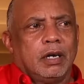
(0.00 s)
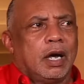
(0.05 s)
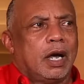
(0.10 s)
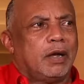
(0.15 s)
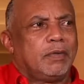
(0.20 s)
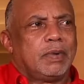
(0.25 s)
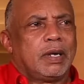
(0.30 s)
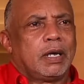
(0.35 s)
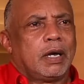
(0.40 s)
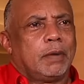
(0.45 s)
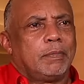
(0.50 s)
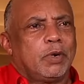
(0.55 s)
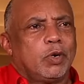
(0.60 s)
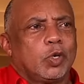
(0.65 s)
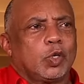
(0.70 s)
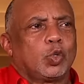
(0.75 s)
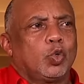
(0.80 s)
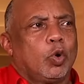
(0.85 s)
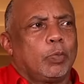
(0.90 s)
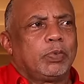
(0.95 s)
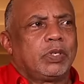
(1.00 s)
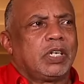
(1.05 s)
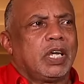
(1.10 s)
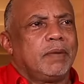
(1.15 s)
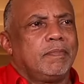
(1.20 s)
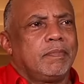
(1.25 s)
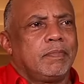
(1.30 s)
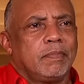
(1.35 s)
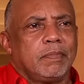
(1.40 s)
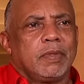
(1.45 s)
I mean, just hope
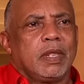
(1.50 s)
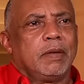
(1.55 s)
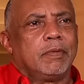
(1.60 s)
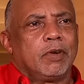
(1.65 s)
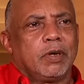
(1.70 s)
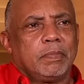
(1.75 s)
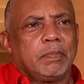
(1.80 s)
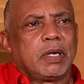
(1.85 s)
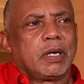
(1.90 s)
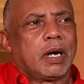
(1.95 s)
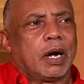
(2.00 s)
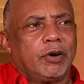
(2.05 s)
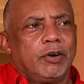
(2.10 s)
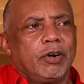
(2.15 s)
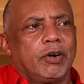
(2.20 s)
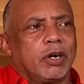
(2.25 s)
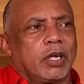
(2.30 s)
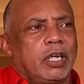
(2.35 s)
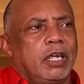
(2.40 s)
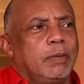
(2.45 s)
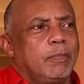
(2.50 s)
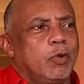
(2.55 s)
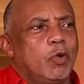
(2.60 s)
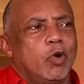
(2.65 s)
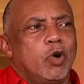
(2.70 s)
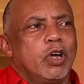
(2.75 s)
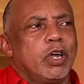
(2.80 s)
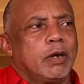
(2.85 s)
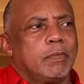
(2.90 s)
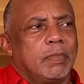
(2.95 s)
same, you know, him career keep
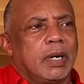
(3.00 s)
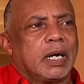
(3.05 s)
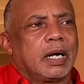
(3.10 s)
going